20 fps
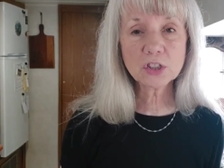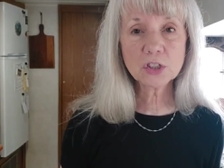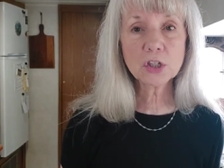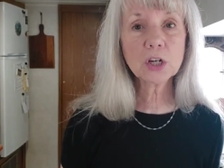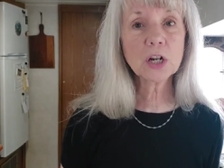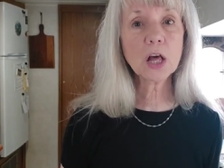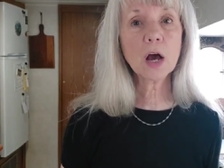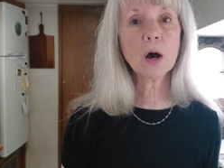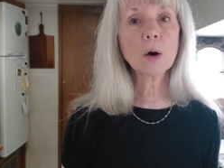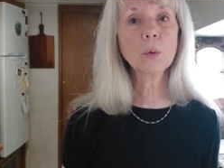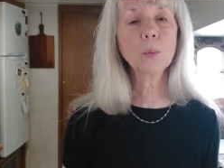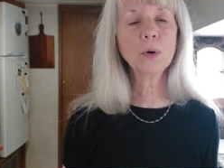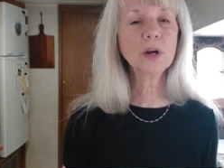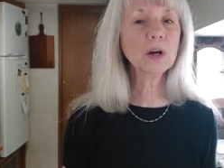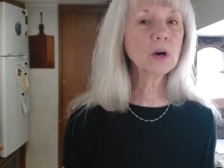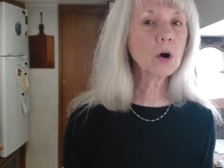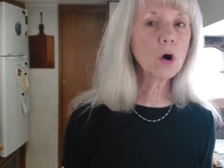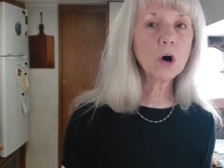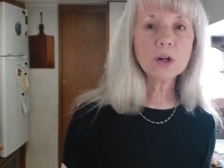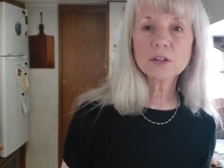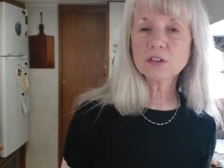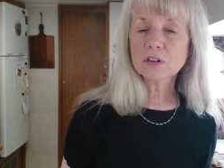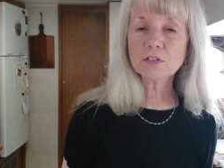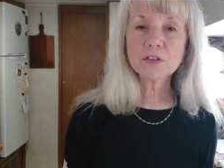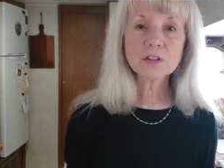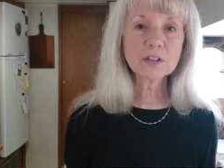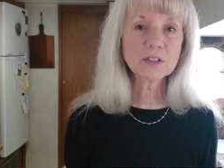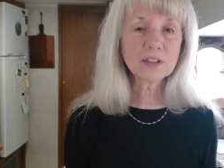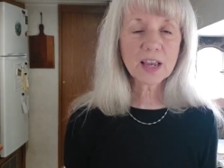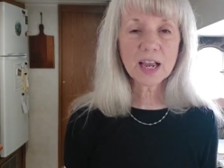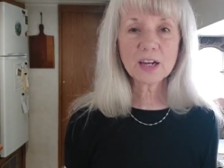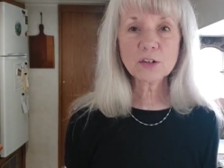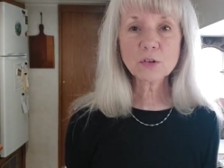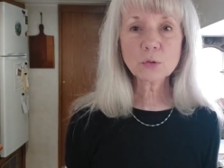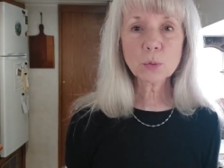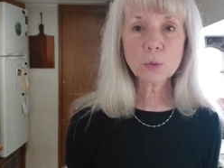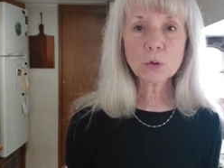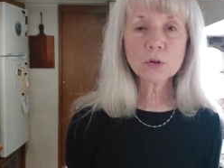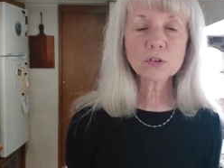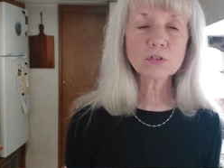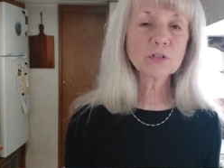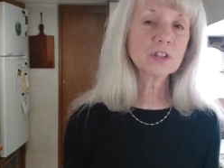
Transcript: You know, we are on different schedules.